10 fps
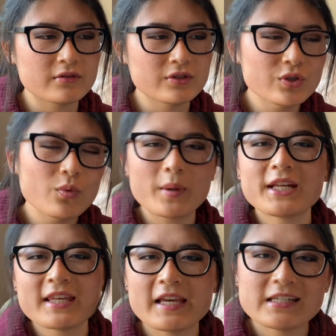you know what a
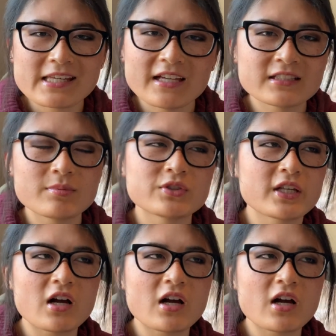candy cane smells like?